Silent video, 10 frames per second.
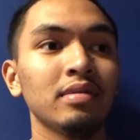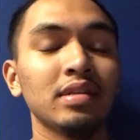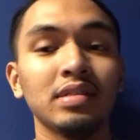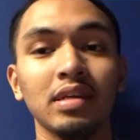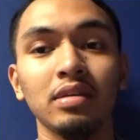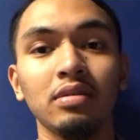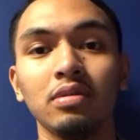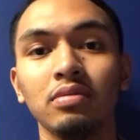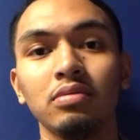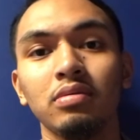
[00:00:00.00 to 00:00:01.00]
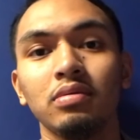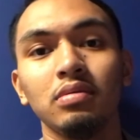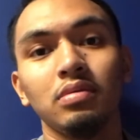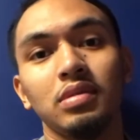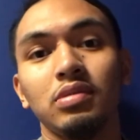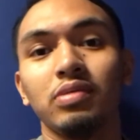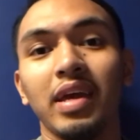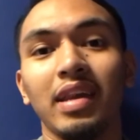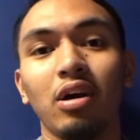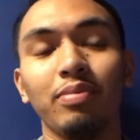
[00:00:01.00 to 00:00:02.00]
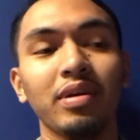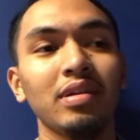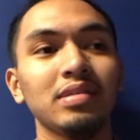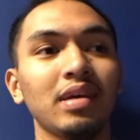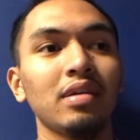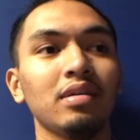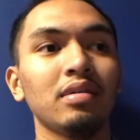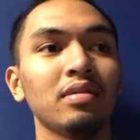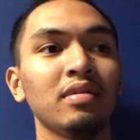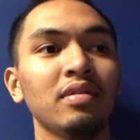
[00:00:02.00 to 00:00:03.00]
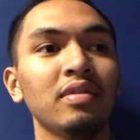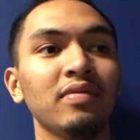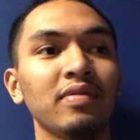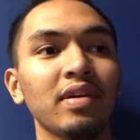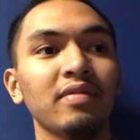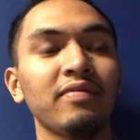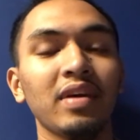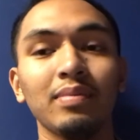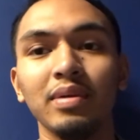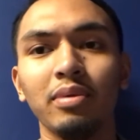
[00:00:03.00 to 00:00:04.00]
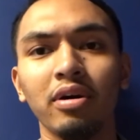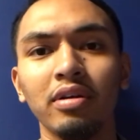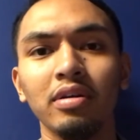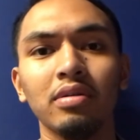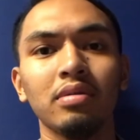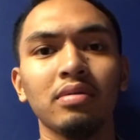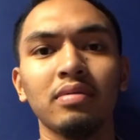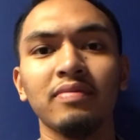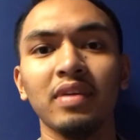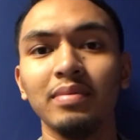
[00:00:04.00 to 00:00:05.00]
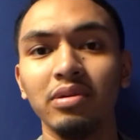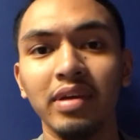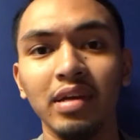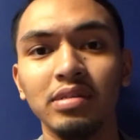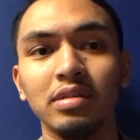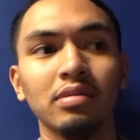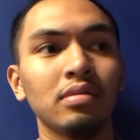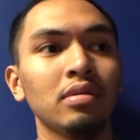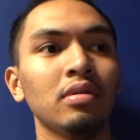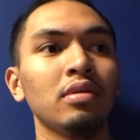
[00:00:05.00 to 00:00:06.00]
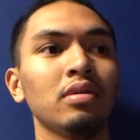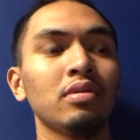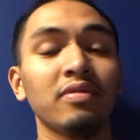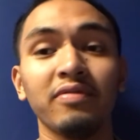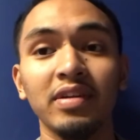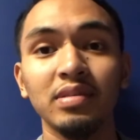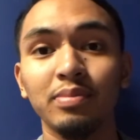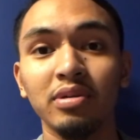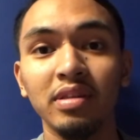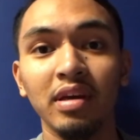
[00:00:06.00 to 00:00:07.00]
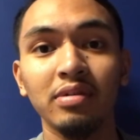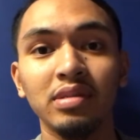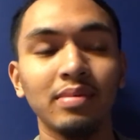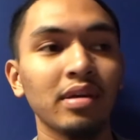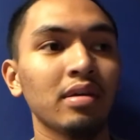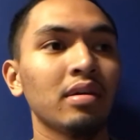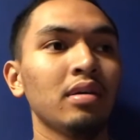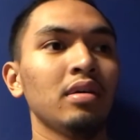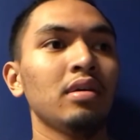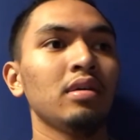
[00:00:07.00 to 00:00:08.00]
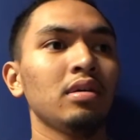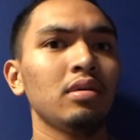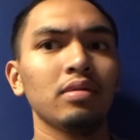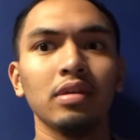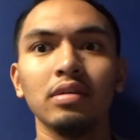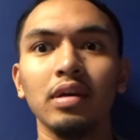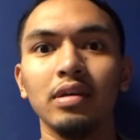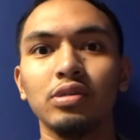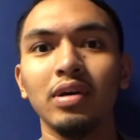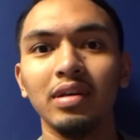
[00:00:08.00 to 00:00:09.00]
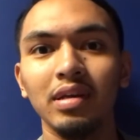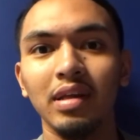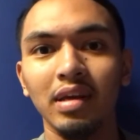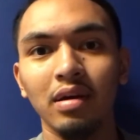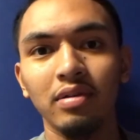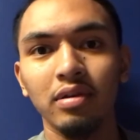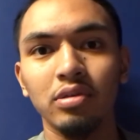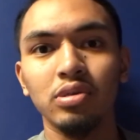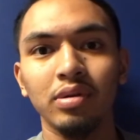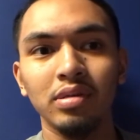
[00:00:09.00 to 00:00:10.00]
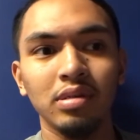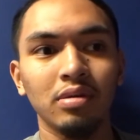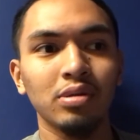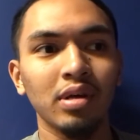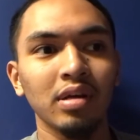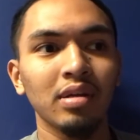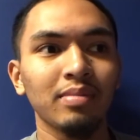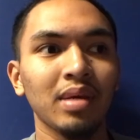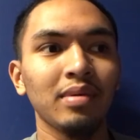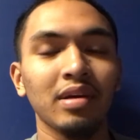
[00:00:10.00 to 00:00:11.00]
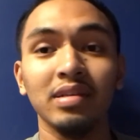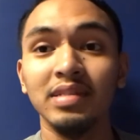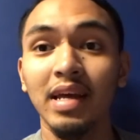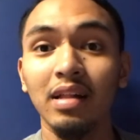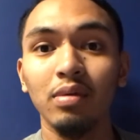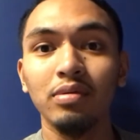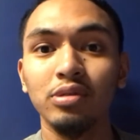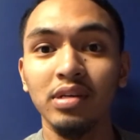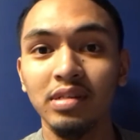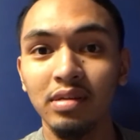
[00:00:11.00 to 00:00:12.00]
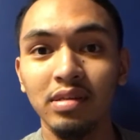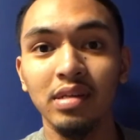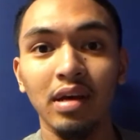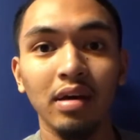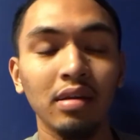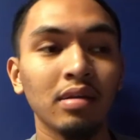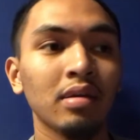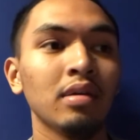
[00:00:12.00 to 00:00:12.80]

Let's say you can't help it. It's like for like a family party or family occasion or friend's birthday or something. Then yeah, try to get like a healthier choice. Try to get maybe like a salad with dressing on the side,